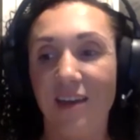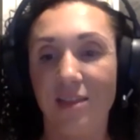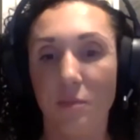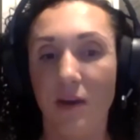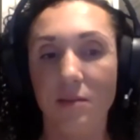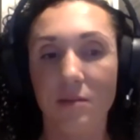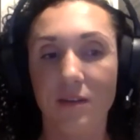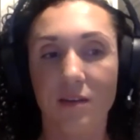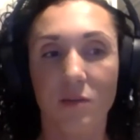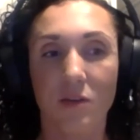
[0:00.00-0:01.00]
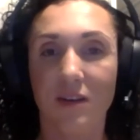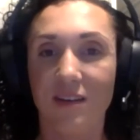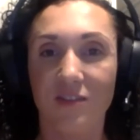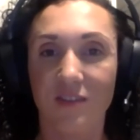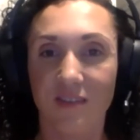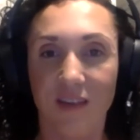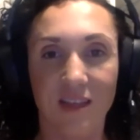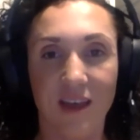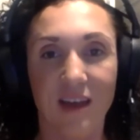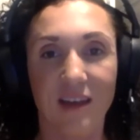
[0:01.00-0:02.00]
the bodybuilding community is just like
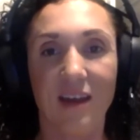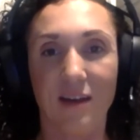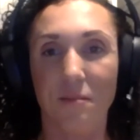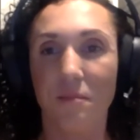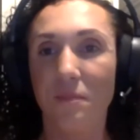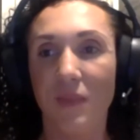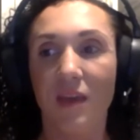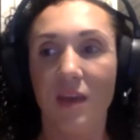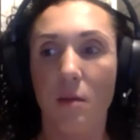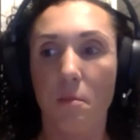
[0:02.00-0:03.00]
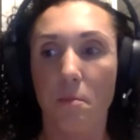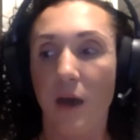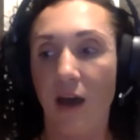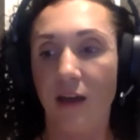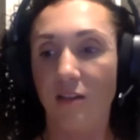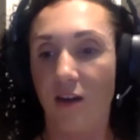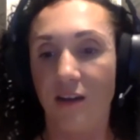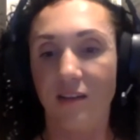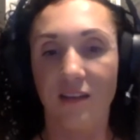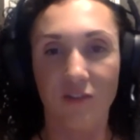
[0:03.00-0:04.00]
that.
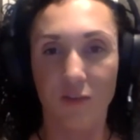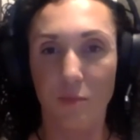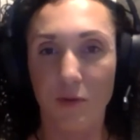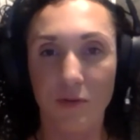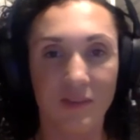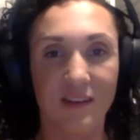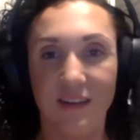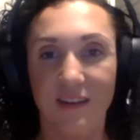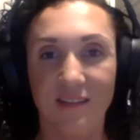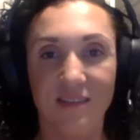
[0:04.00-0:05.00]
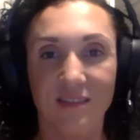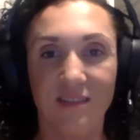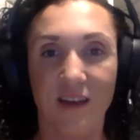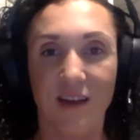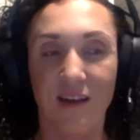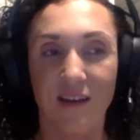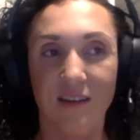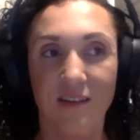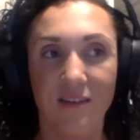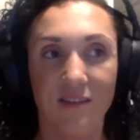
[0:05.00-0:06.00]
Pylon that just posted his
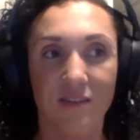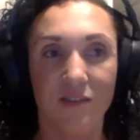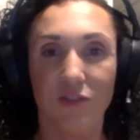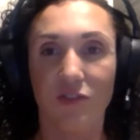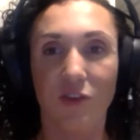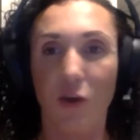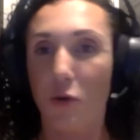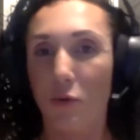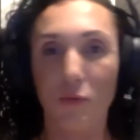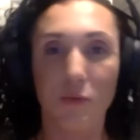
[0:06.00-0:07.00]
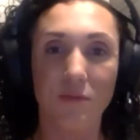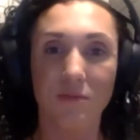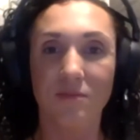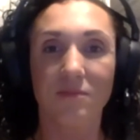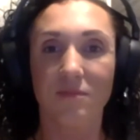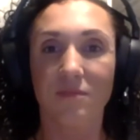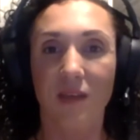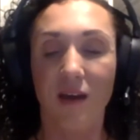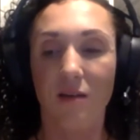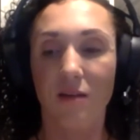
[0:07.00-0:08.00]
show
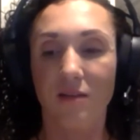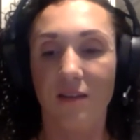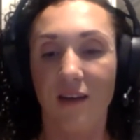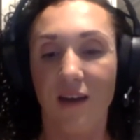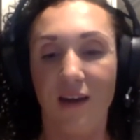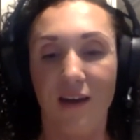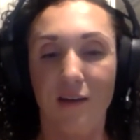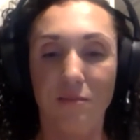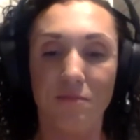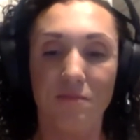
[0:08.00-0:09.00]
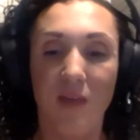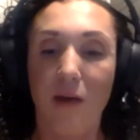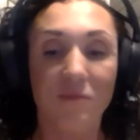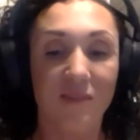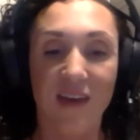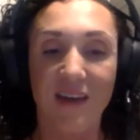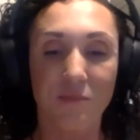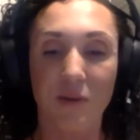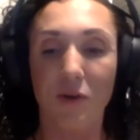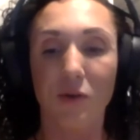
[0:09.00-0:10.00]
uh, update
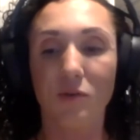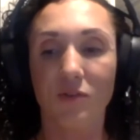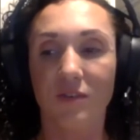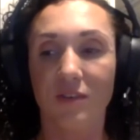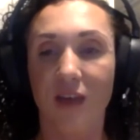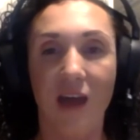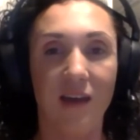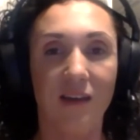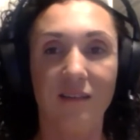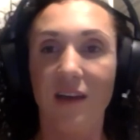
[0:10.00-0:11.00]
post. I